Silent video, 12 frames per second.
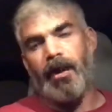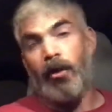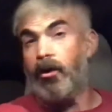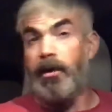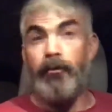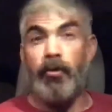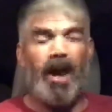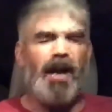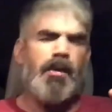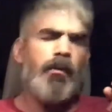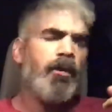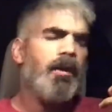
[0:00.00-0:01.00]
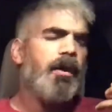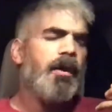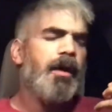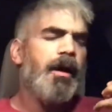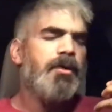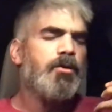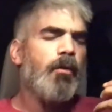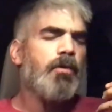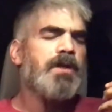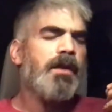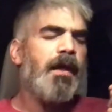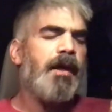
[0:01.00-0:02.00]
Couldn't even do it. I remember it's
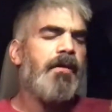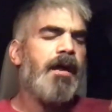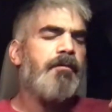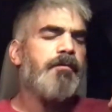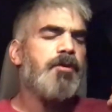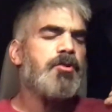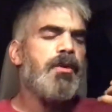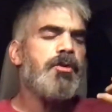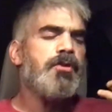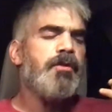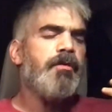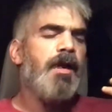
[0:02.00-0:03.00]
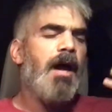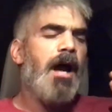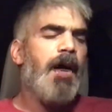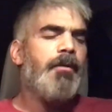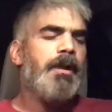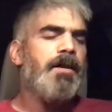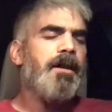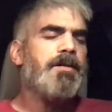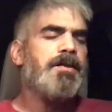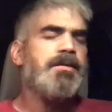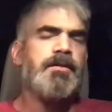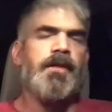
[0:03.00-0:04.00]
almost like that frustration of how many
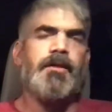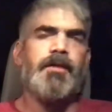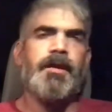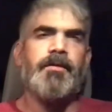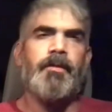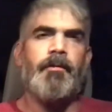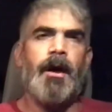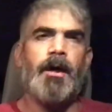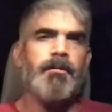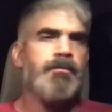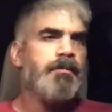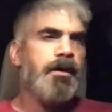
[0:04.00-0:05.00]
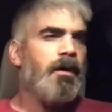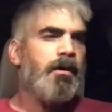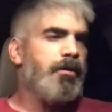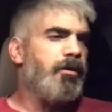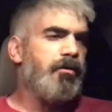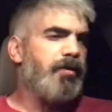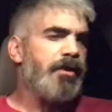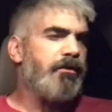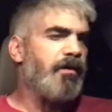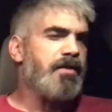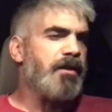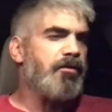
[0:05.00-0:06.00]
licks does it take to get to the bottom, you know, to get
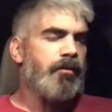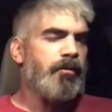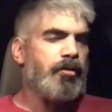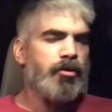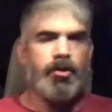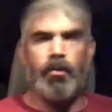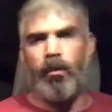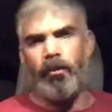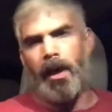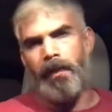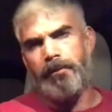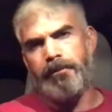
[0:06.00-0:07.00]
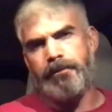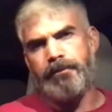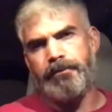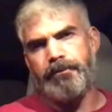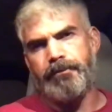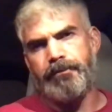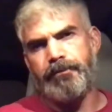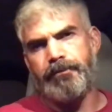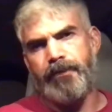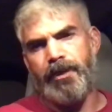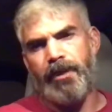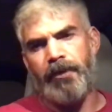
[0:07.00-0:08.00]
to the center of a Tootsie Roll Pop,
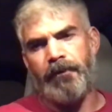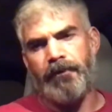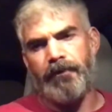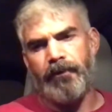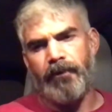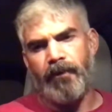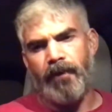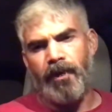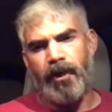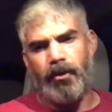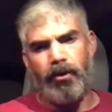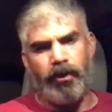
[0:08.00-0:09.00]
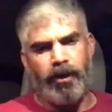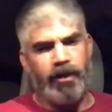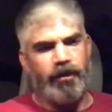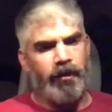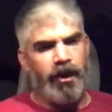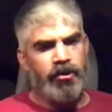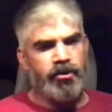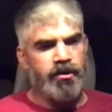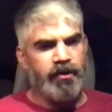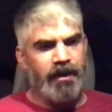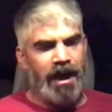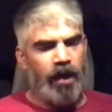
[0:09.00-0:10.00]
you know, and you're looking at the
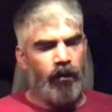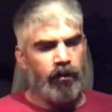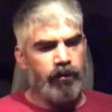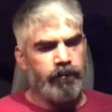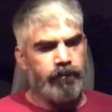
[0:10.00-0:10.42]
patience of an owl.